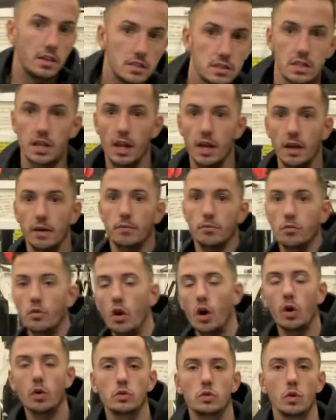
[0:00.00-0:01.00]
slip,
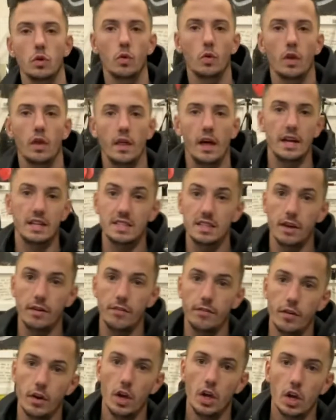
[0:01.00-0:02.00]
roll, do all of that stuff
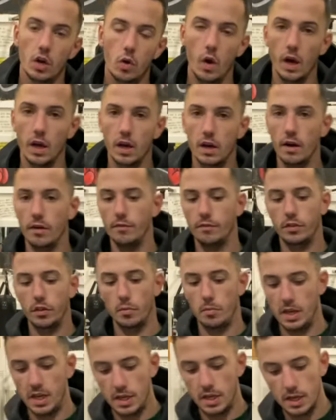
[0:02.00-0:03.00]
quite
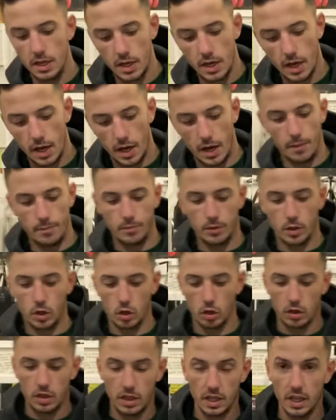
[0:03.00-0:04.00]
comfortably. The
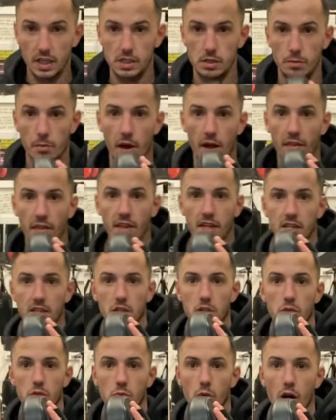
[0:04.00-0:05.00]
good thing is about these
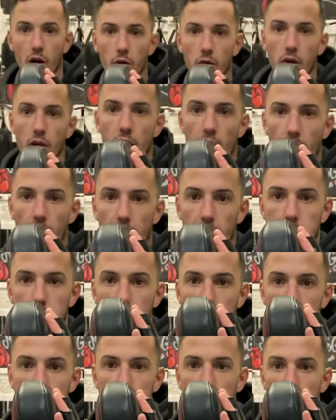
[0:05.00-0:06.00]
as well, as you
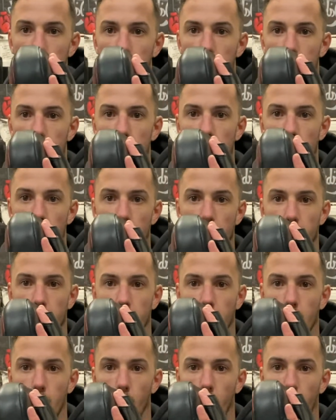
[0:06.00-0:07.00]
can see here, they're
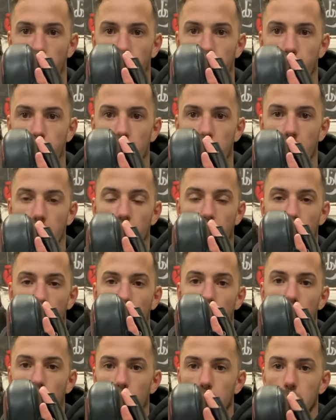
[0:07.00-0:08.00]
quite thick,
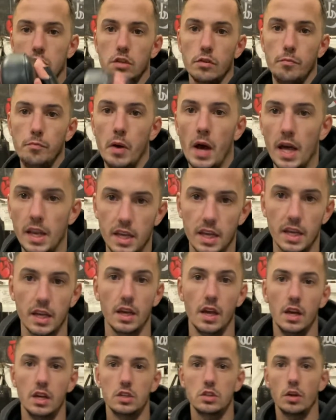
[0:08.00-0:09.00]
lots of padding,
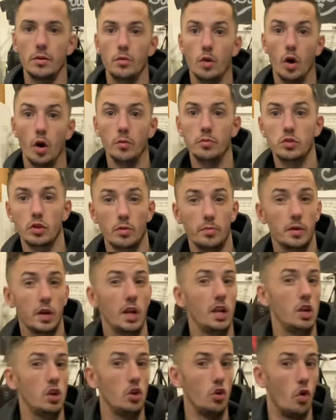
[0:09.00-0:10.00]
so I'm not absorbing an
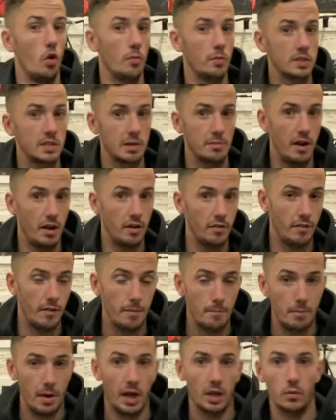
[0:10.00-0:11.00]
enormous amount of
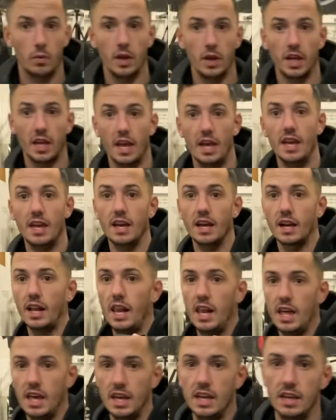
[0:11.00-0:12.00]
impact when I get hit
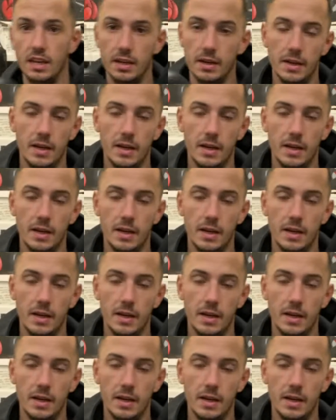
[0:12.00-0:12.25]
clean.